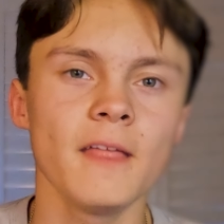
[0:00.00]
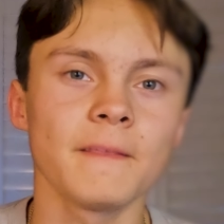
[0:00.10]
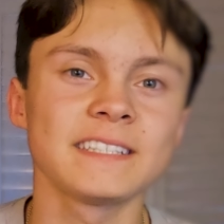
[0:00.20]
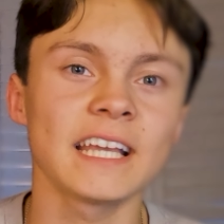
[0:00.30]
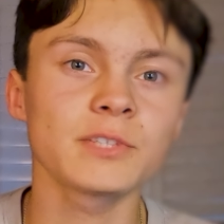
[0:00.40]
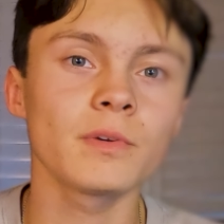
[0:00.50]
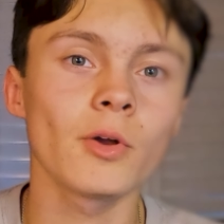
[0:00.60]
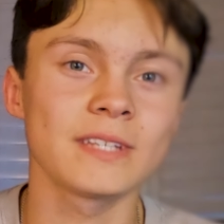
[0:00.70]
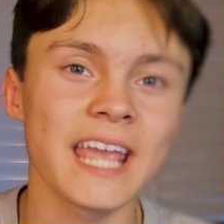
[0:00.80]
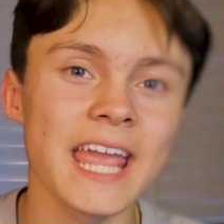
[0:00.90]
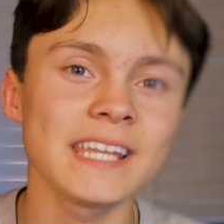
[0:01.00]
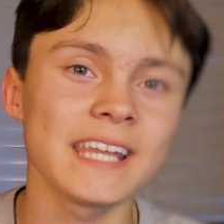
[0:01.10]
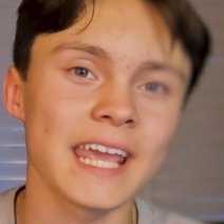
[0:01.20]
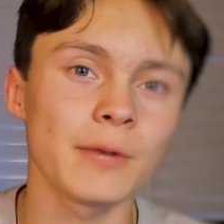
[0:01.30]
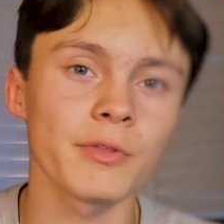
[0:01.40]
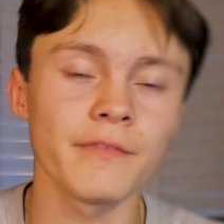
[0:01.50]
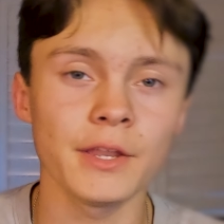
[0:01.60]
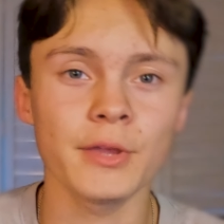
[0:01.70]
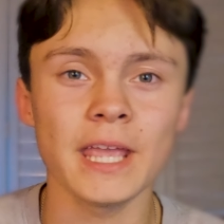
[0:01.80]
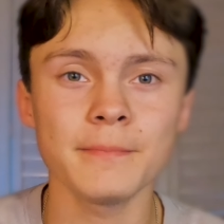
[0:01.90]
This next one goes hand in hand with
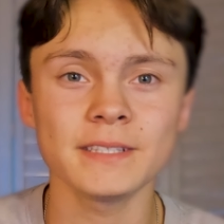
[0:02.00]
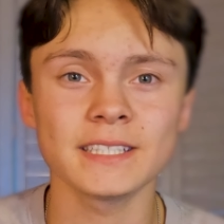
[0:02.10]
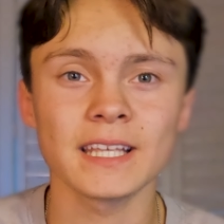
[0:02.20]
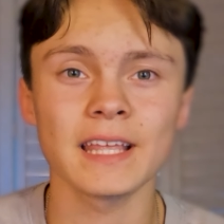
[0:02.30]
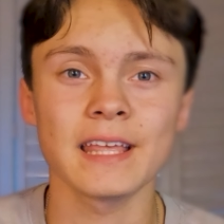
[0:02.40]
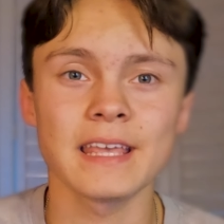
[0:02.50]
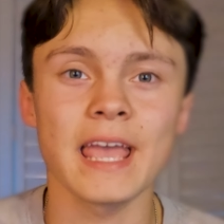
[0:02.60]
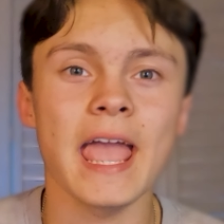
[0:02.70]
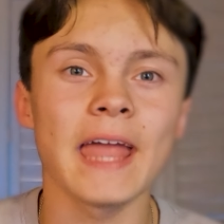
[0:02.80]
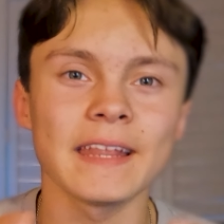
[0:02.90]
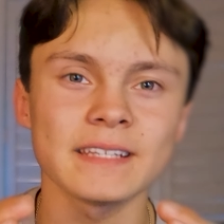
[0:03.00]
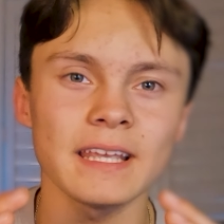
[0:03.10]
video games, and it's